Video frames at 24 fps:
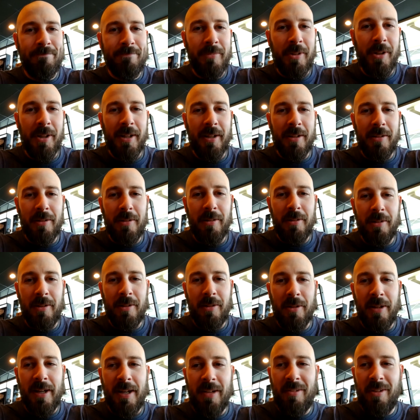right?
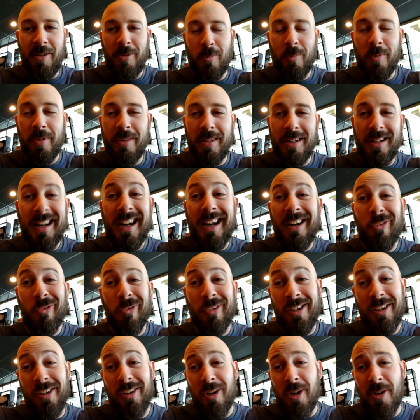Classic one that I don't
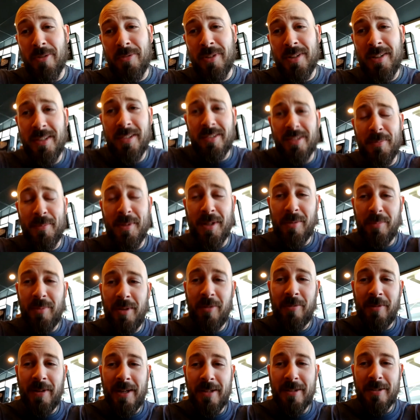hit often because I'm not a
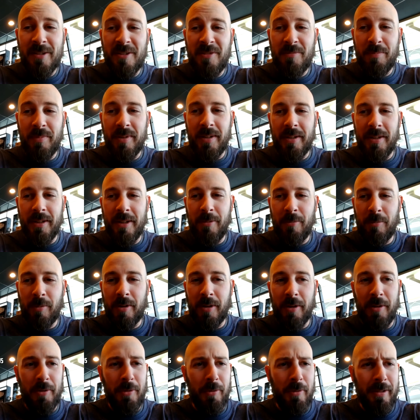big fan of, but we're
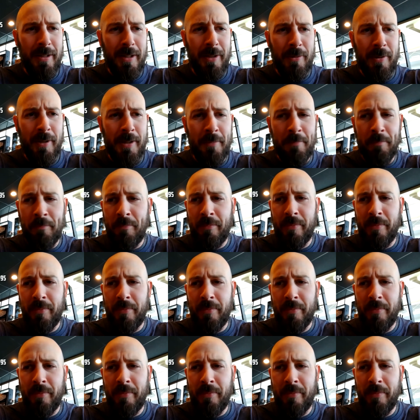going to do it anyway.